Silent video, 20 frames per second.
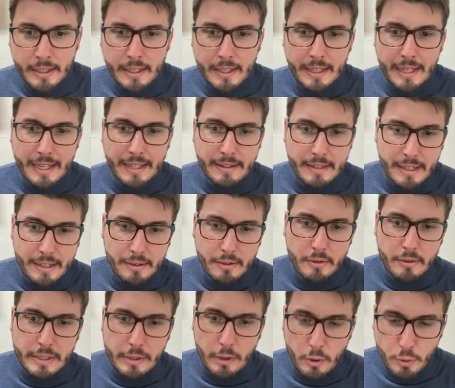And
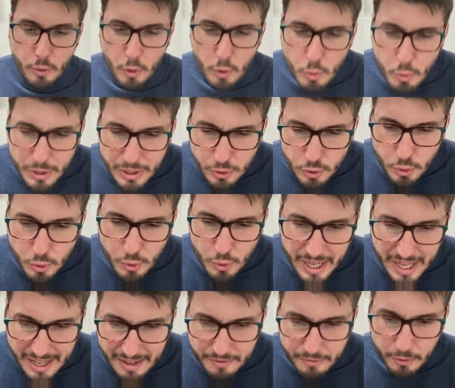then, although we do
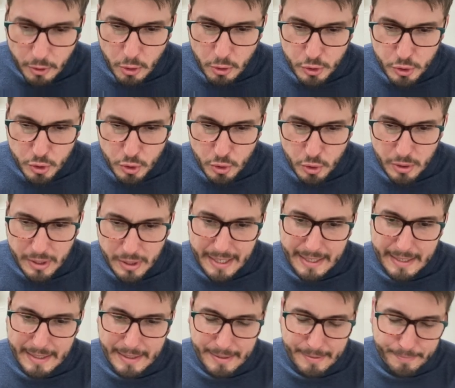have also
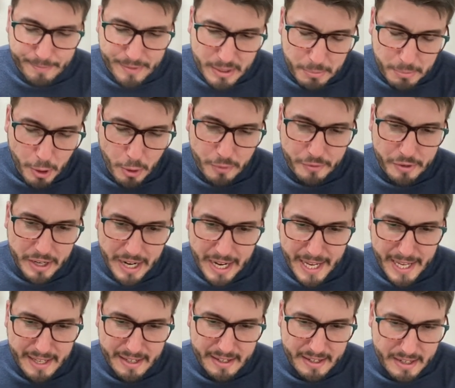a small
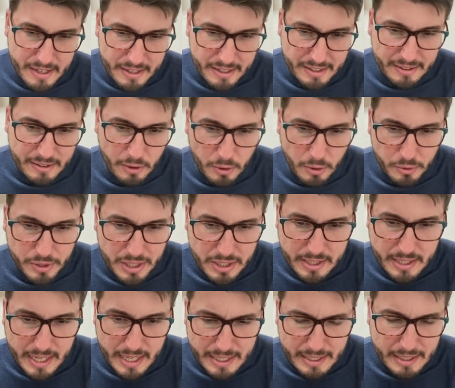overhang here on this
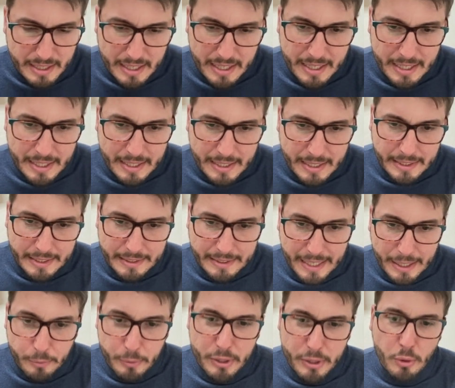side,
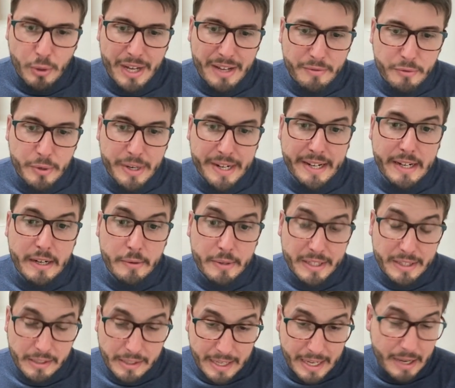then we don't have
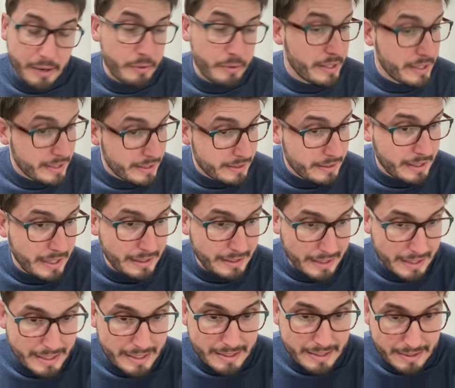recurrent caries, at
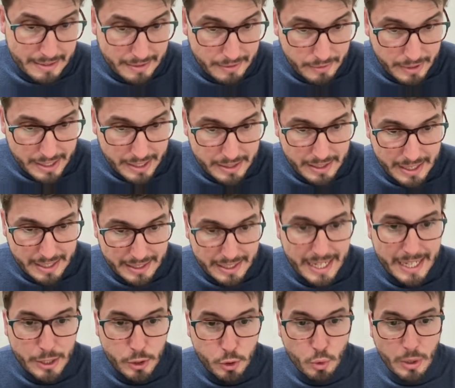least, right? And
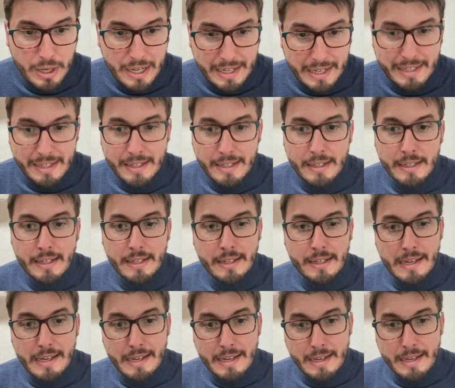that's why
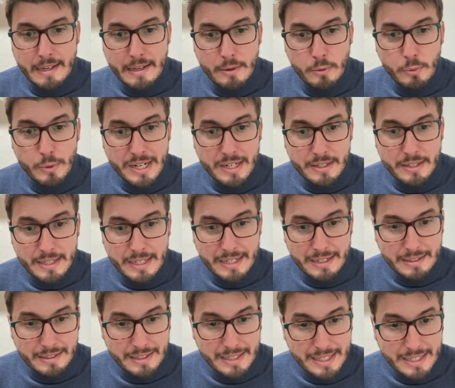we are
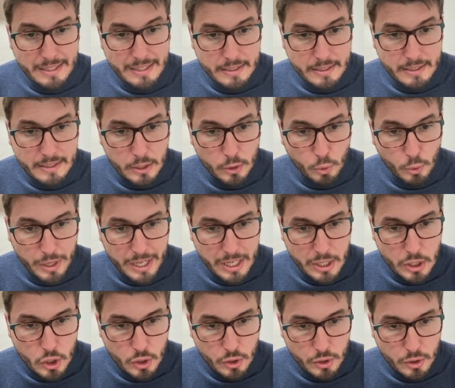seeing this
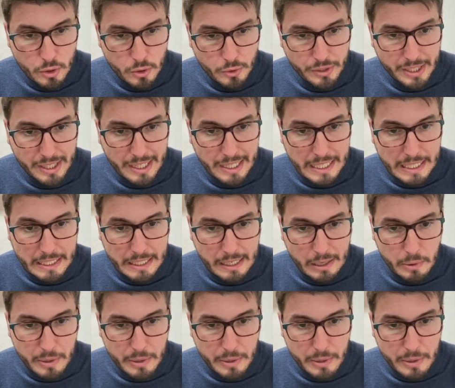situation on the clinical